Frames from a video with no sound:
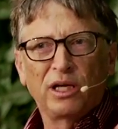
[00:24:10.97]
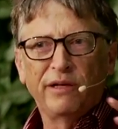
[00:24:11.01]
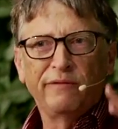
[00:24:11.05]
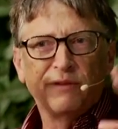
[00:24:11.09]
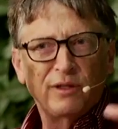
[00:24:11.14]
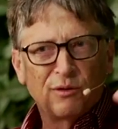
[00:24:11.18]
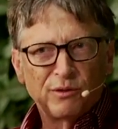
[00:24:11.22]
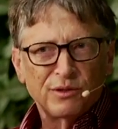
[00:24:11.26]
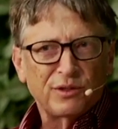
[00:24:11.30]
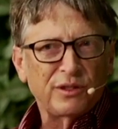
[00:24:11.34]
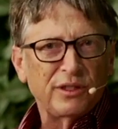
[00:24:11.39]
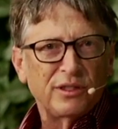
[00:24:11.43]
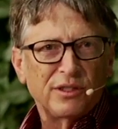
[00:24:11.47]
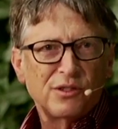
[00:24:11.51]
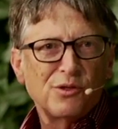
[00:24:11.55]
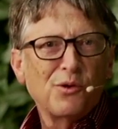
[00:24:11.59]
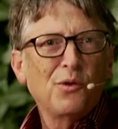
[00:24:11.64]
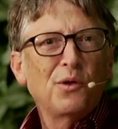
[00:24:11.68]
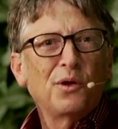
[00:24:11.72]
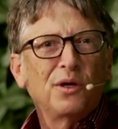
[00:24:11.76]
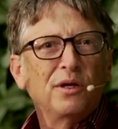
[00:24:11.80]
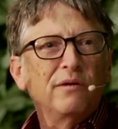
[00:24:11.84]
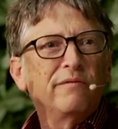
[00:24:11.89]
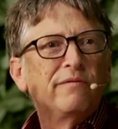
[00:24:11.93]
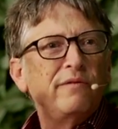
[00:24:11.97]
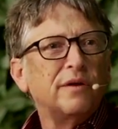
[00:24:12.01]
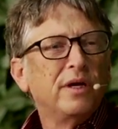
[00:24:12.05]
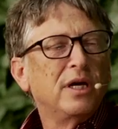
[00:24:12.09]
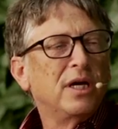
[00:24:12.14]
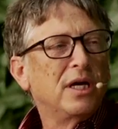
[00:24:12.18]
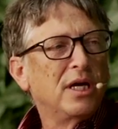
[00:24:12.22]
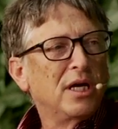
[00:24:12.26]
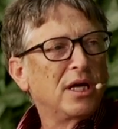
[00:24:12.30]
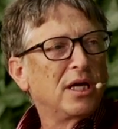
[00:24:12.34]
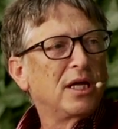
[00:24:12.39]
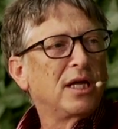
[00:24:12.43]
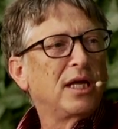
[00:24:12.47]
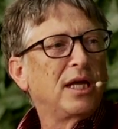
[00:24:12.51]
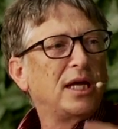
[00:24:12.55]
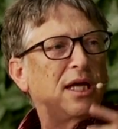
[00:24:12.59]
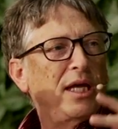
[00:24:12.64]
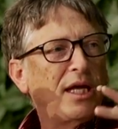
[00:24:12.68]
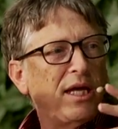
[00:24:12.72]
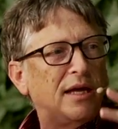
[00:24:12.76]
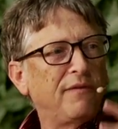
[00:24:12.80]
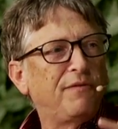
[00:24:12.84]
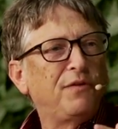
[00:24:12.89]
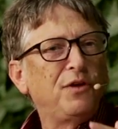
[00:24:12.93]
even though it's intuitive.
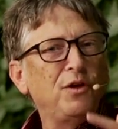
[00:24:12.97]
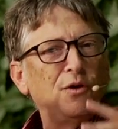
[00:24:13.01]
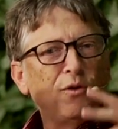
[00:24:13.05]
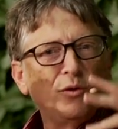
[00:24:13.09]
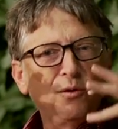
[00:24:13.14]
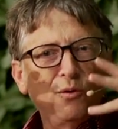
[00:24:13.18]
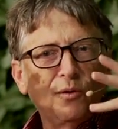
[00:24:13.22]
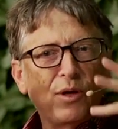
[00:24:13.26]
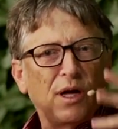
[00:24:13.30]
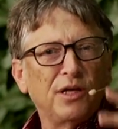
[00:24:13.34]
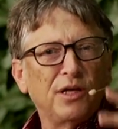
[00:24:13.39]
As you